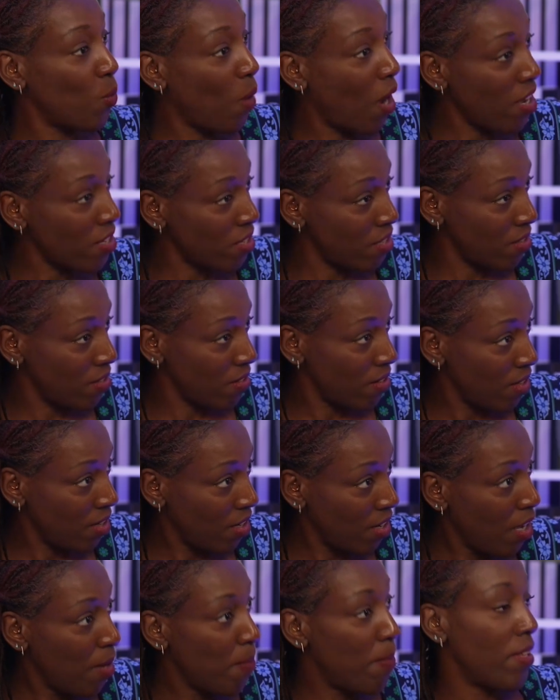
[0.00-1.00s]
us,
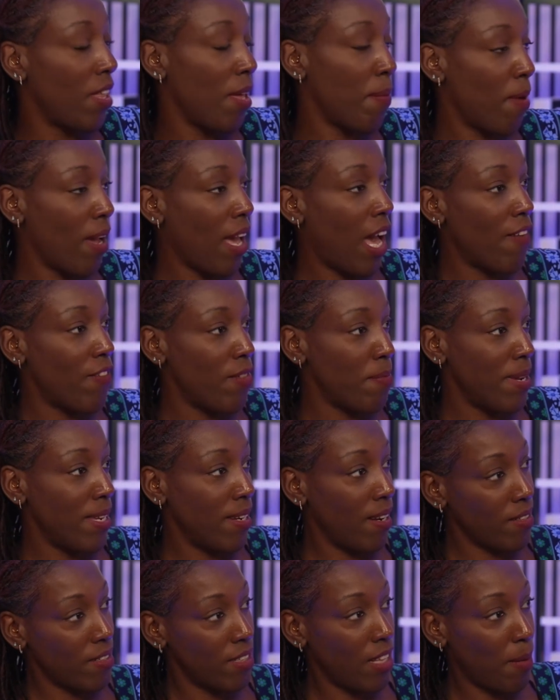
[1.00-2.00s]
but they might have a
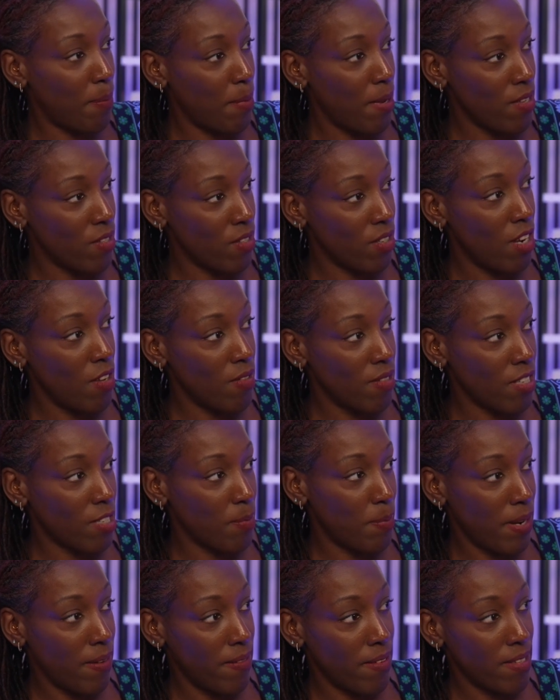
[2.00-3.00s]
meaning to that person who's
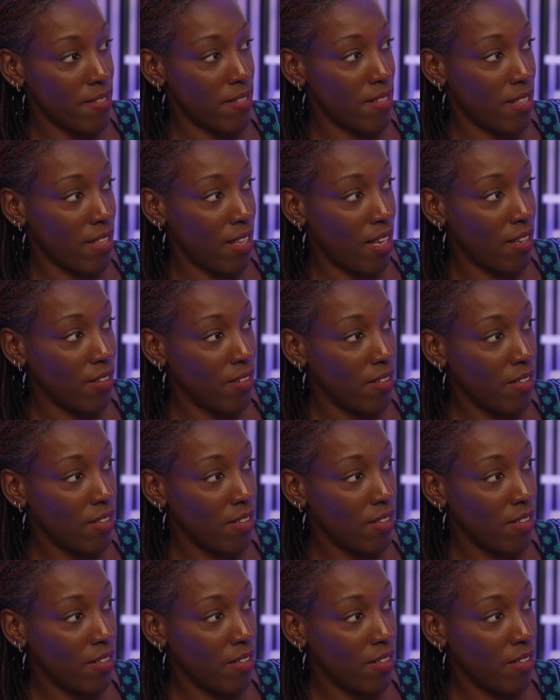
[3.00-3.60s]
experiencing that.